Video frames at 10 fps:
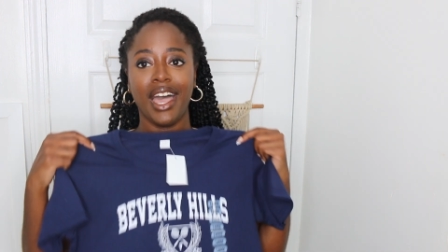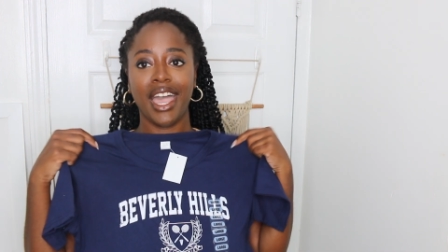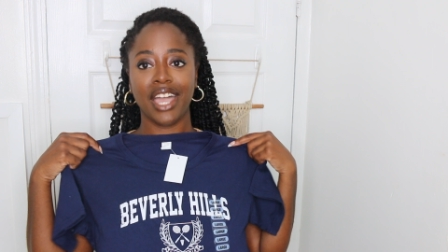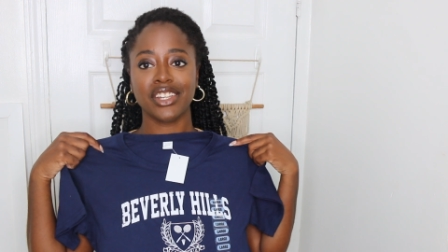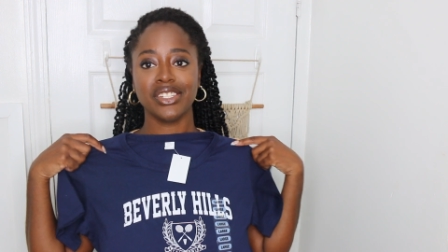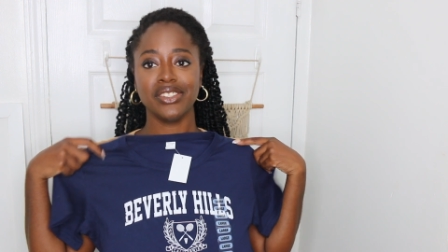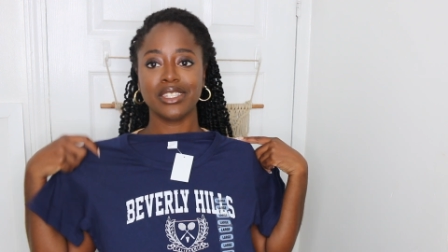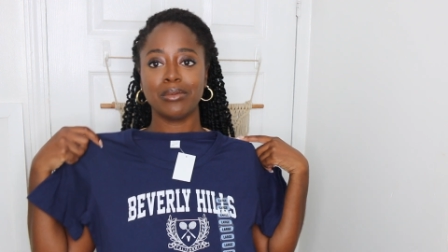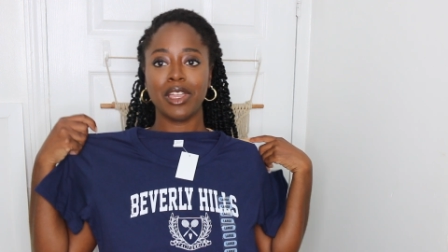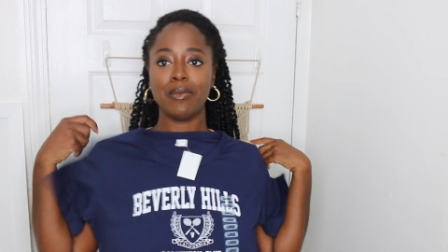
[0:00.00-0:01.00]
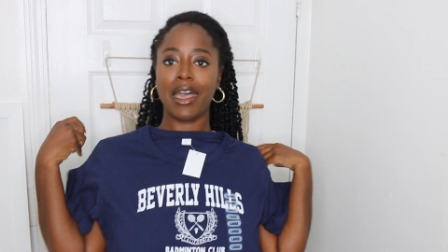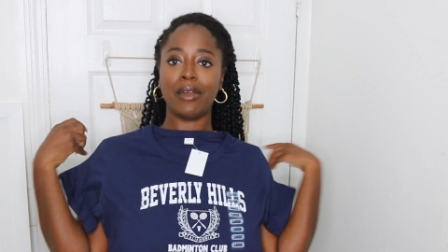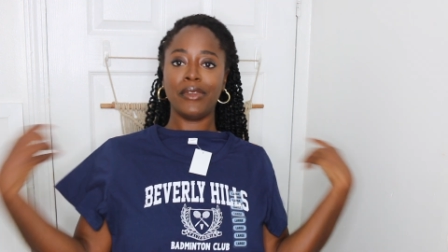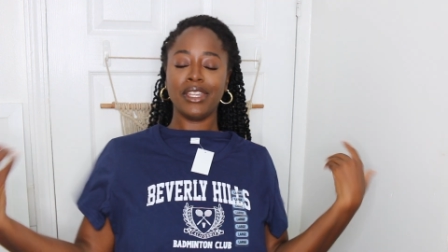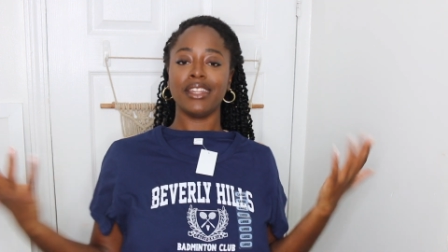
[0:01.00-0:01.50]
I actually used to play
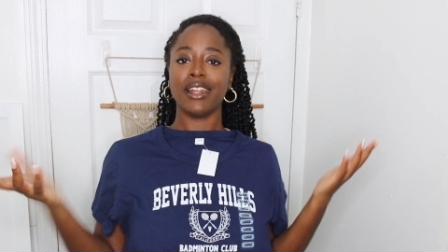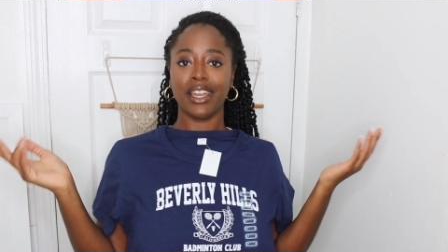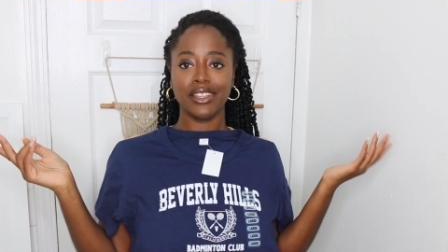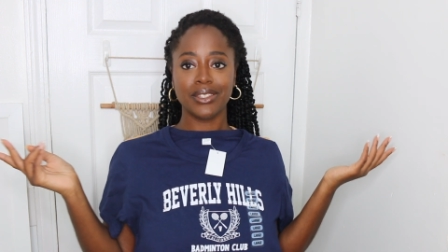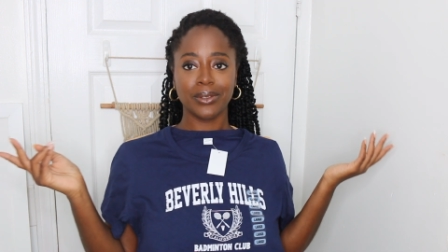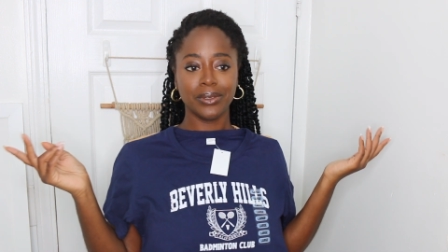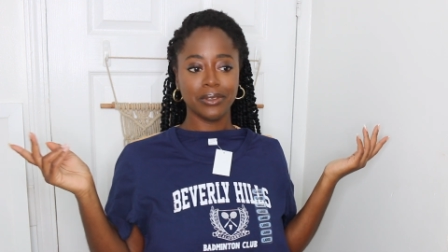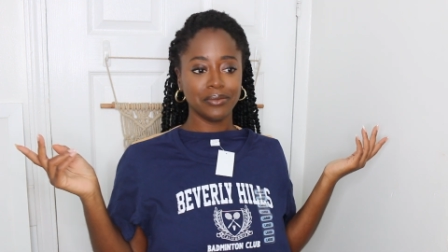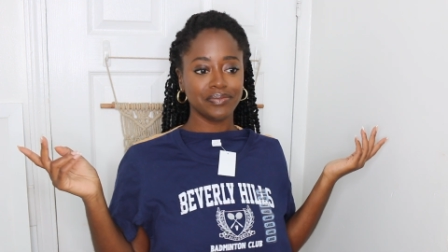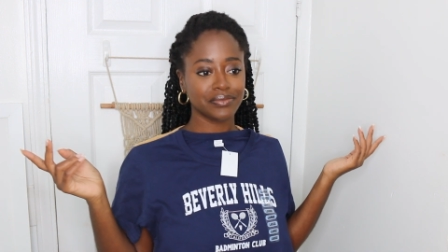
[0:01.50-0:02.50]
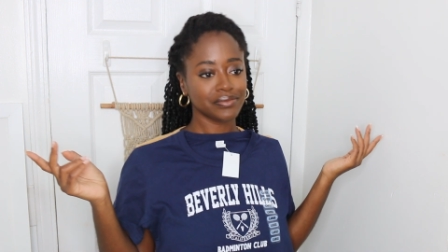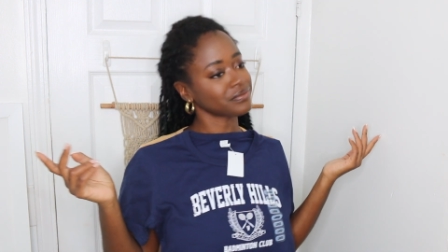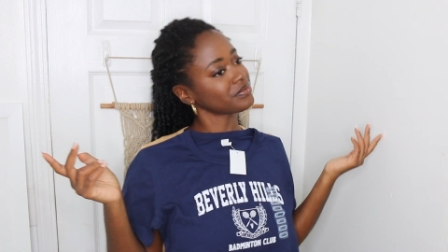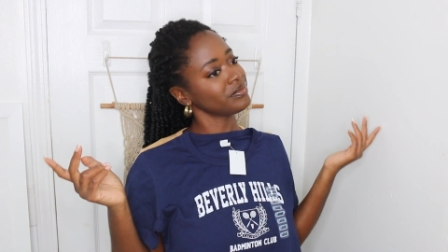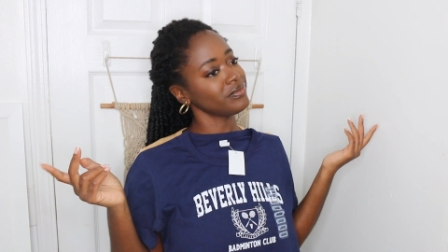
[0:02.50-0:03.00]
badminton in high school,
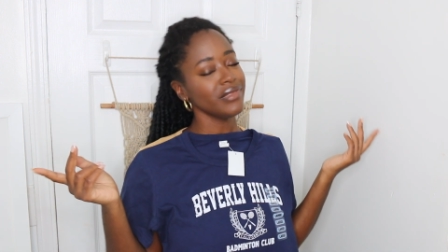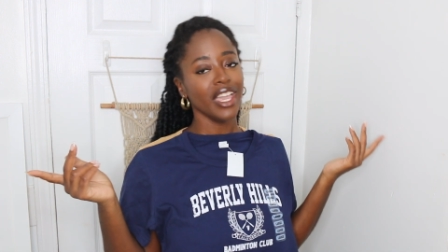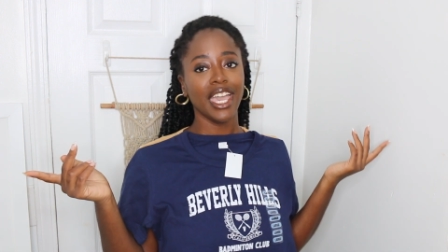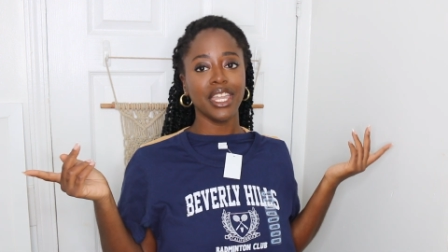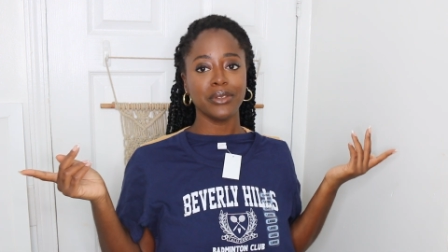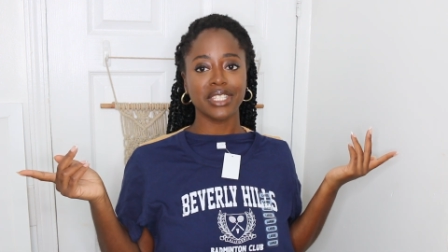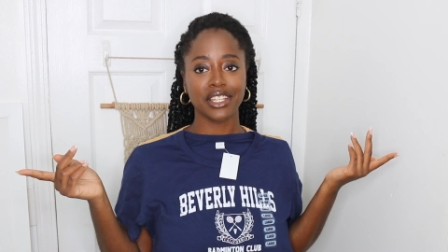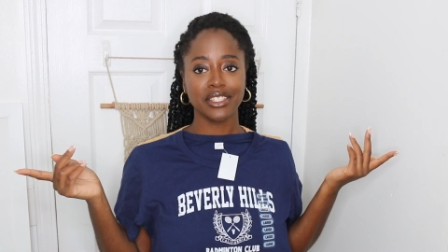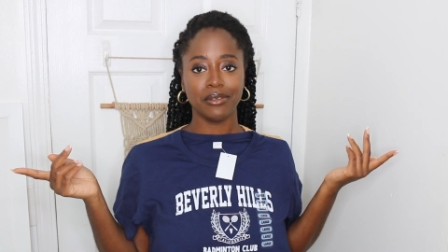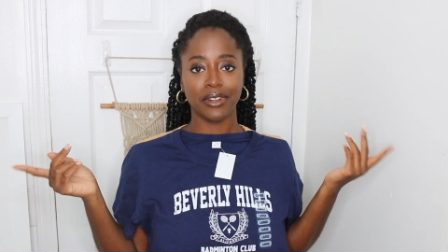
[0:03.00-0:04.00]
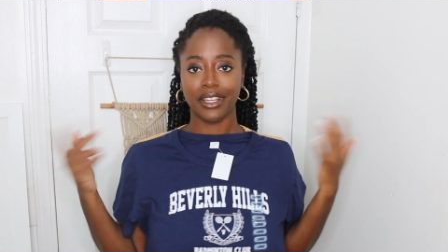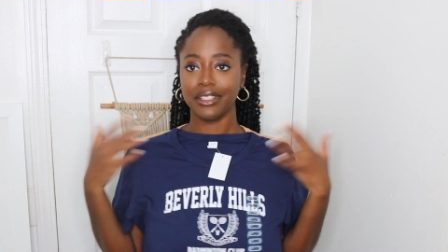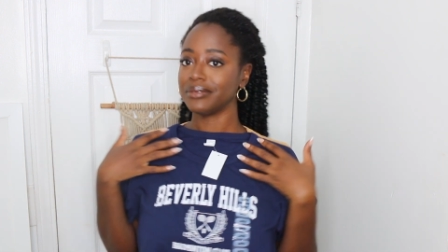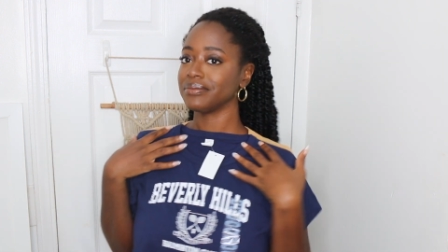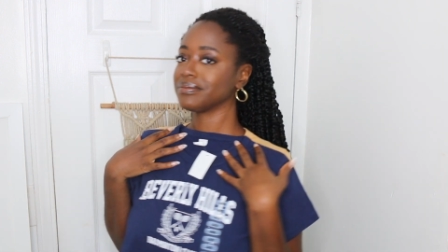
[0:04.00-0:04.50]
and it was actually
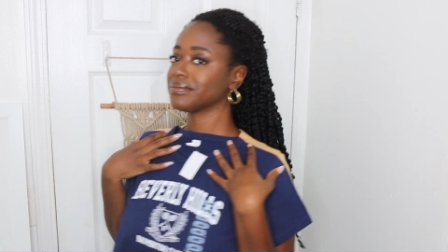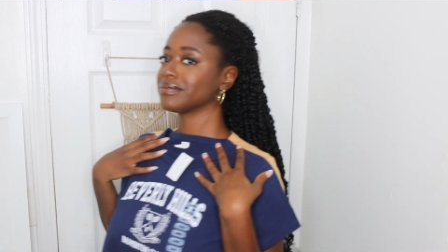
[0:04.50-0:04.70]
fun.